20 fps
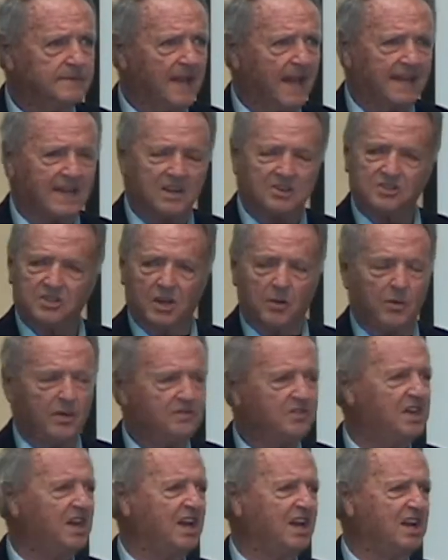Like I say,
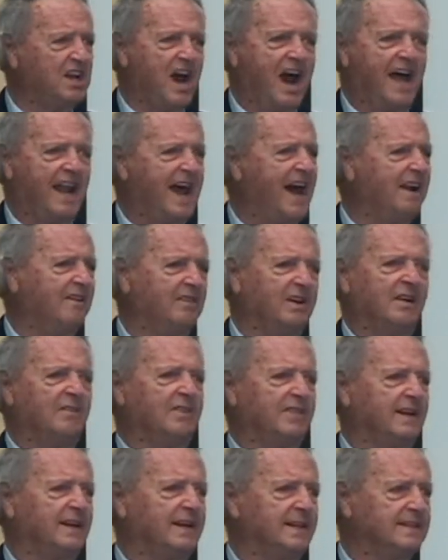we've kicked God out of
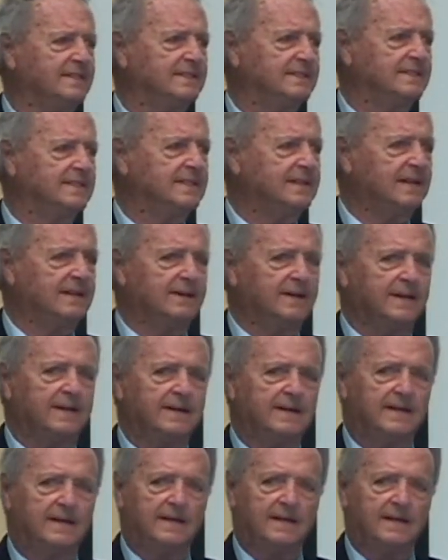everything. You know what?